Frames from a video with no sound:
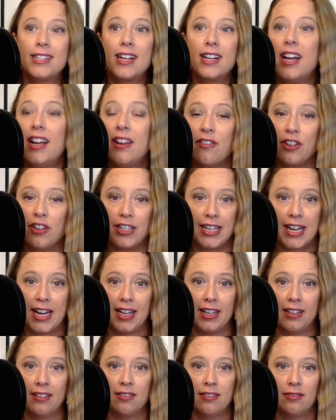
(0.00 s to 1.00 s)
every
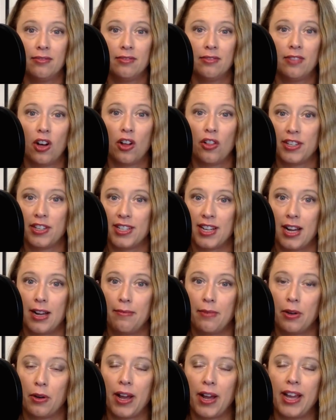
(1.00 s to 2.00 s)
day, all the time.
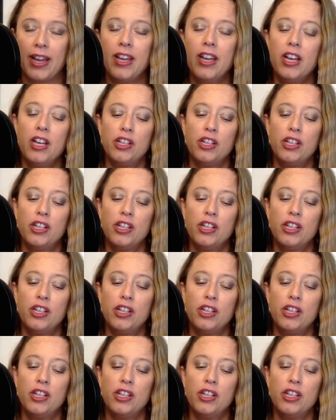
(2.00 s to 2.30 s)
Okay.